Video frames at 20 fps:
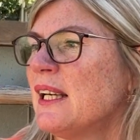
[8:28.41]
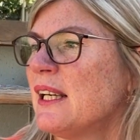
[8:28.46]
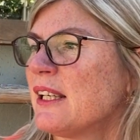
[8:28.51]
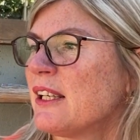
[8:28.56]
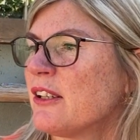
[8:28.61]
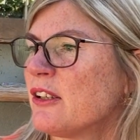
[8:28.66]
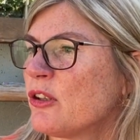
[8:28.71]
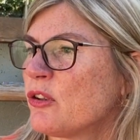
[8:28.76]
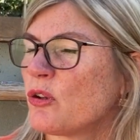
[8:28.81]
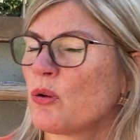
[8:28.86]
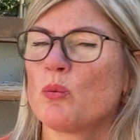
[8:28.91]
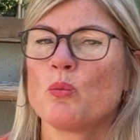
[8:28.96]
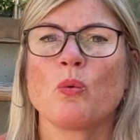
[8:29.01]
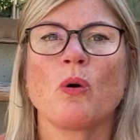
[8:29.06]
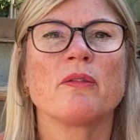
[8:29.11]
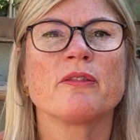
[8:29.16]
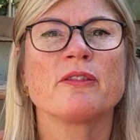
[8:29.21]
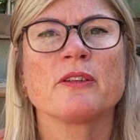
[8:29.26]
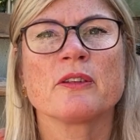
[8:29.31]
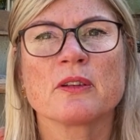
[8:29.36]
don't
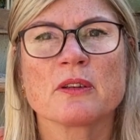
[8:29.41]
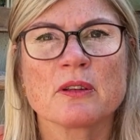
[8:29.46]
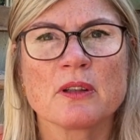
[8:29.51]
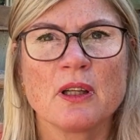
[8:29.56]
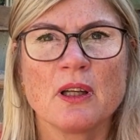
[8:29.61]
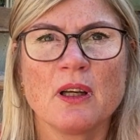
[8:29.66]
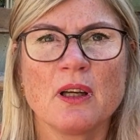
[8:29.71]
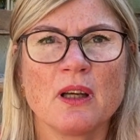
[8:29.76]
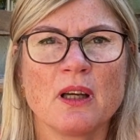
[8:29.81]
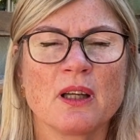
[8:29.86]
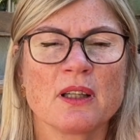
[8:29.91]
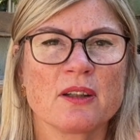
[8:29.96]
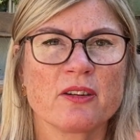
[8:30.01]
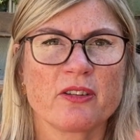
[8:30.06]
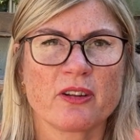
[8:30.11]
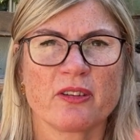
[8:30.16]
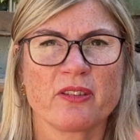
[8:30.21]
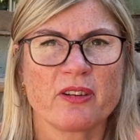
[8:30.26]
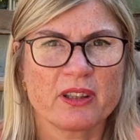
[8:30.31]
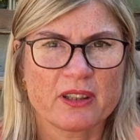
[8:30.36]
waffle, and as
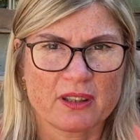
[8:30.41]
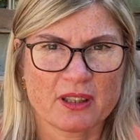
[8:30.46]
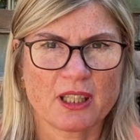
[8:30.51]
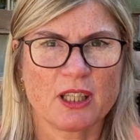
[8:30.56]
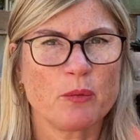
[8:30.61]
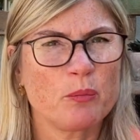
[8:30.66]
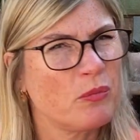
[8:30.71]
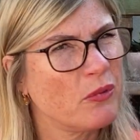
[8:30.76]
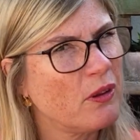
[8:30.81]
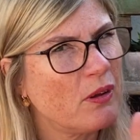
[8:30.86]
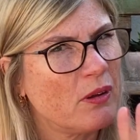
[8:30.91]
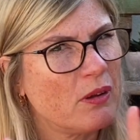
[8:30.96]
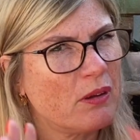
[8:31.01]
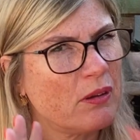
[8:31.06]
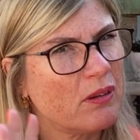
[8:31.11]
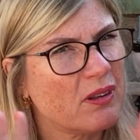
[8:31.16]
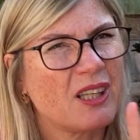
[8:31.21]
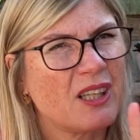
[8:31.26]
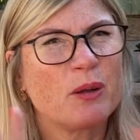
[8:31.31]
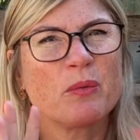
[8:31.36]
I said, keep the
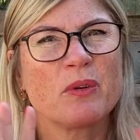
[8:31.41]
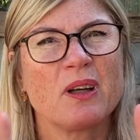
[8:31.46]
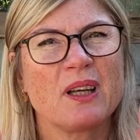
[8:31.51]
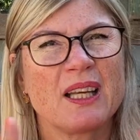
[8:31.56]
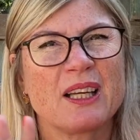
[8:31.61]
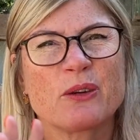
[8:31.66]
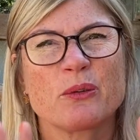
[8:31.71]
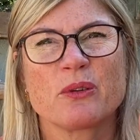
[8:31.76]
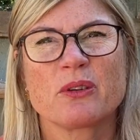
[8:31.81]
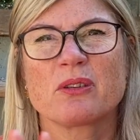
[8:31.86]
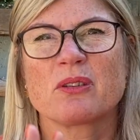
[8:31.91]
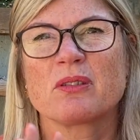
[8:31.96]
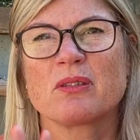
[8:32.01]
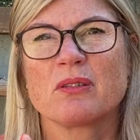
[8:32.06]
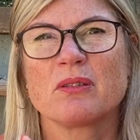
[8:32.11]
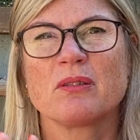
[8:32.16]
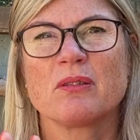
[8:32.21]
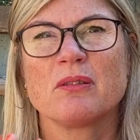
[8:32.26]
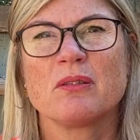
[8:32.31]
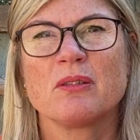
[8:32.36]
language
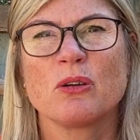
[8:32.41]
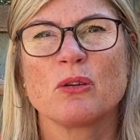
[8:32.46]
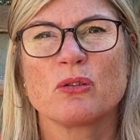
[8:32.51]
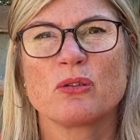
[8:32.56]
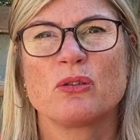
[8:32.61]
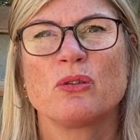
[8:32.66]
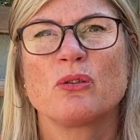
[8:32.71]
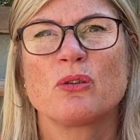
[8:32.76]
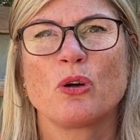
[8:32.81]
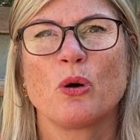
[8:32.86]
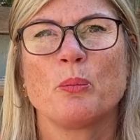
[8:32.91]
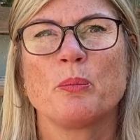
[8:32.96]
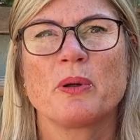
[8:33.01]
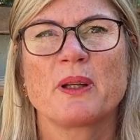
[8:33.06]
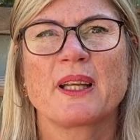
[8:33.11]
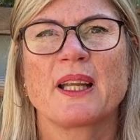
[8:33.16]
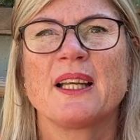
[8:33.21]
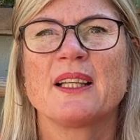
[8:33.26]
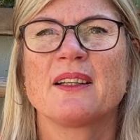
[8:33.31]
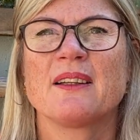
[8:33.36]
not too
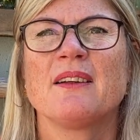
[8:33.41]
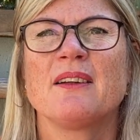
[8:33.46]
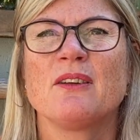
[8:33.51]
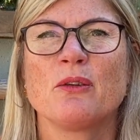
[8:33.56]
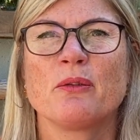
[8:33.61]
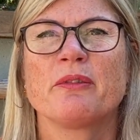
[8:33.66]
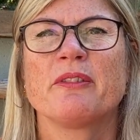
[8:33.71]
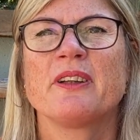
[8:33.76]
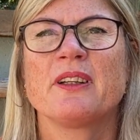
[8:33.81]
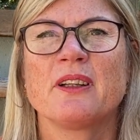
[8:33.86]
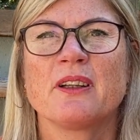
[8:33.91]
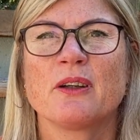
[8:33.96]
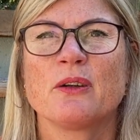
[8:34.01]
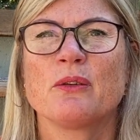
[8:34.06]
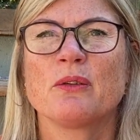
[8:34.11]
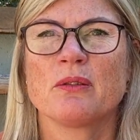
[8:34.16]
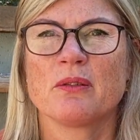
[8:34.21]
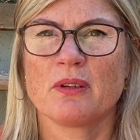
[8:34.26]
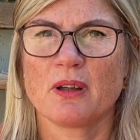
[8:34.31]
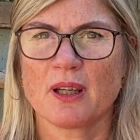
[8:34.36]
complicated in your video,
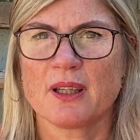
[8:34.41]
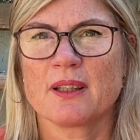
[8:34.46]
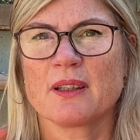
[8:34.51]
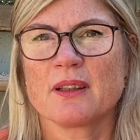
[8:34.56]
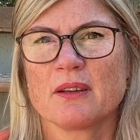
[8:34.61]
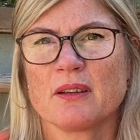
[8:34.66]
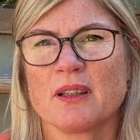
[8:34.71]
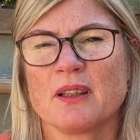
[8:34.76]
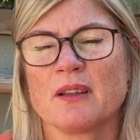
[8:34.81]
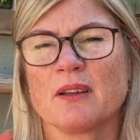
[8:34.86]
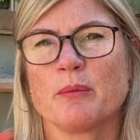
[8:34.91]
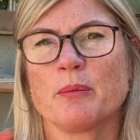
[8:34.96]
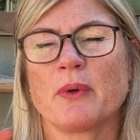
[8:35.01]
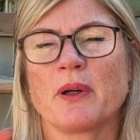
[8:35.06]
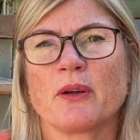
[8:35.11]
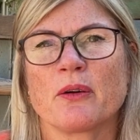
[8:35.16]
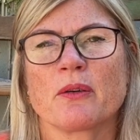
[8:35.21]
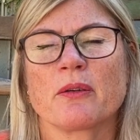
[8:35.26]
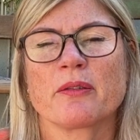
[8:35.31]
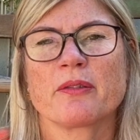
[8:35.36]
like in the
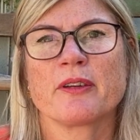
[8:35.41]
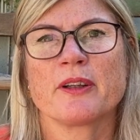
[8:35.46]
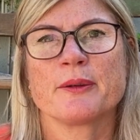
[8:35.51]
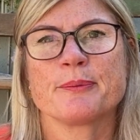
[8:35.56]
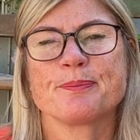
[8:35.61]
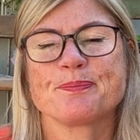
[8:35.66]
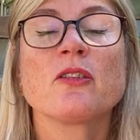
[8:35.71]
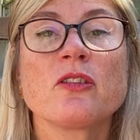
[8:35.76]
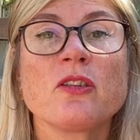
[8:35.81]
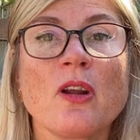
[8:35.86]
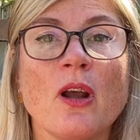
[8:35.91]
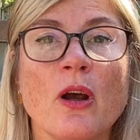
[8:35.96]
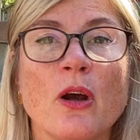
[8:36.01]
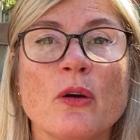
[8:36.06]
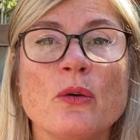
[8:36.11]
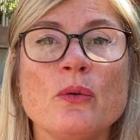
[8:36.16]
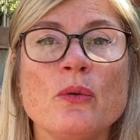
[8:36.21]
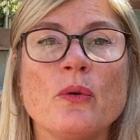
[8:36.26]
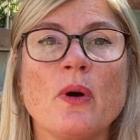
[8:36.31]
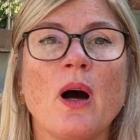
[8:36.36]
biography.
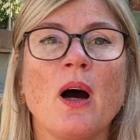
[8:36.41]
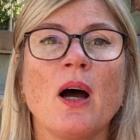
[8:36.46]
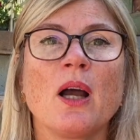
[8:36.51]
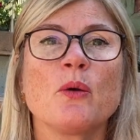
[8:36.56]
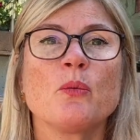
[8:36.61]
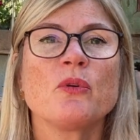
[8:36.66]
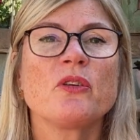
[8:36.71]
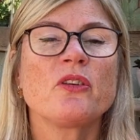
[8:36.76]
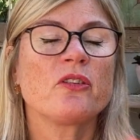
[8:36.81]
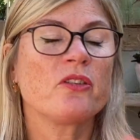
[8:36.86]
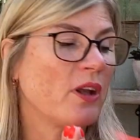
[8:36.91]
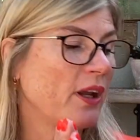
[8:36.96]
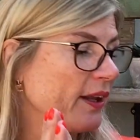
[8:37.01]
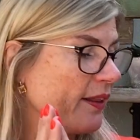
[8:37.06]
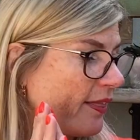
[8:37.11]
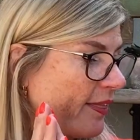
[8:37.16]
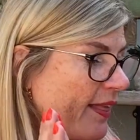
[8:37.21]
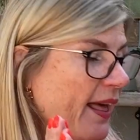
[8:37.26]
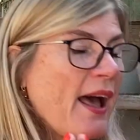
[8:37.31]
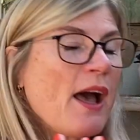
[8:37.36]
So I would say
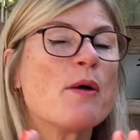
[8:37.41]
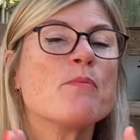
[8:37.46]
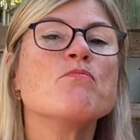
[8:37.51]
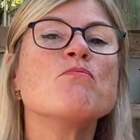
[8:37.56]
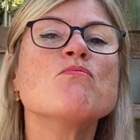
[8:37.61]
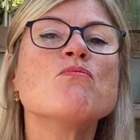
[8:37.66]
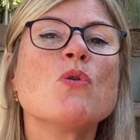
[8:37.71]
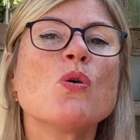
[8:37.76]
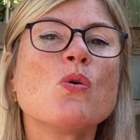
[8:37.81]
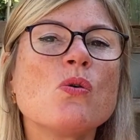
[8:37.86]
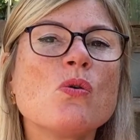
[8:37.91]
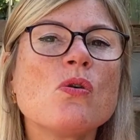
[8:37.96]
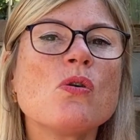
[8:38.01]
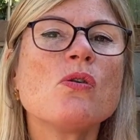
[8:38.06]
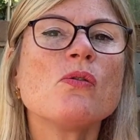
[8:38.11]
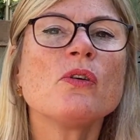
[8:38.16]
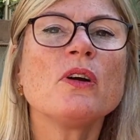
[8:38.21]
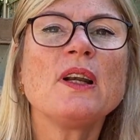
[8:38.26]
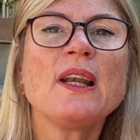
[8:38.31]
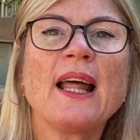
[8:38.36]
that
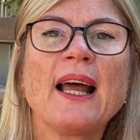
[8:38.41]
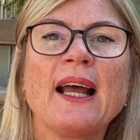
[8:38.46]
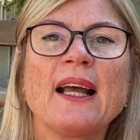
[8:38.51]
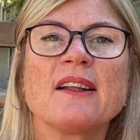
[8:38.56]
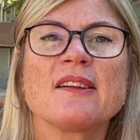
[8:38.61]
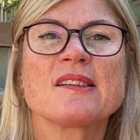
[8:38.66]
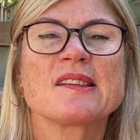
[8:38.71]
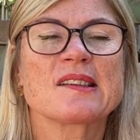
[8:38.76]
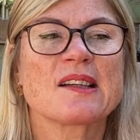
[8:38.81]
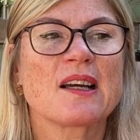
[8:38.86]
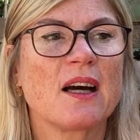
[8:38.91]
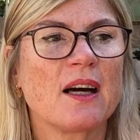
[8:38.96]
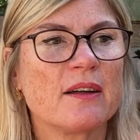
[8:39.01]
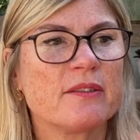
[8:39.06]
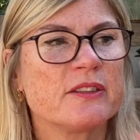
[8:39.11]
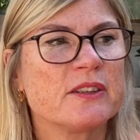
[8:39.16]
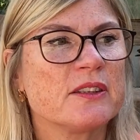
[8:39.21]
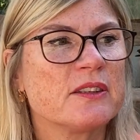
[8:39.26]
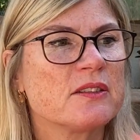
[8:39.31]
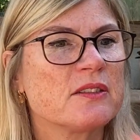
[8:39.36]
more or less
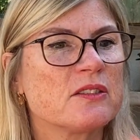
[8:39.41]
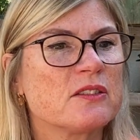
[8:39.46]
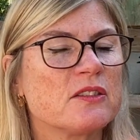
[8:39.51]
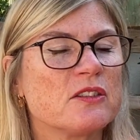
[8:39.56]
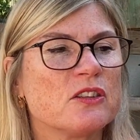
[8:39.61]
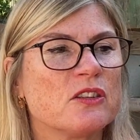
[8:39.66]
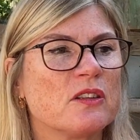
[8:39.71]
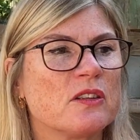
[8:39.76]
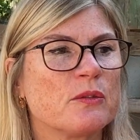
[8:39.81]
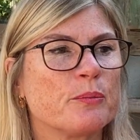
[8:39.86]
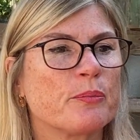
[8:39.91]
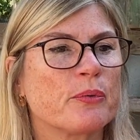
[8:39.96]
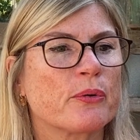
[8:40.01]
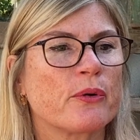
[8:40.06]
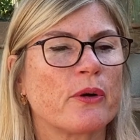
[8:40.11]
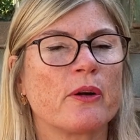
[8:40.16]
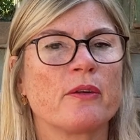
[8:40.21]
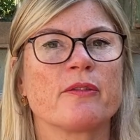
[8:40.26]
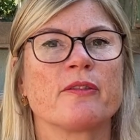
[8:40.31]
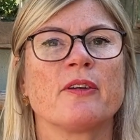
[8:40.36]
covers the
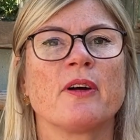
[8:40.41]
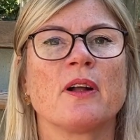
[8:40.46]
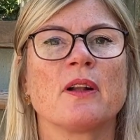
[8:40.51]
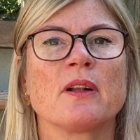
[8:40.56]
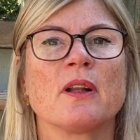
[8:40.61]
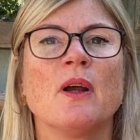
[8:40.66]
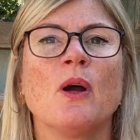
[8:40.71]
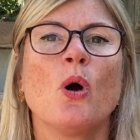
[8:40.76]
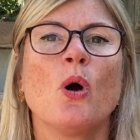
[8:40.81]
profile.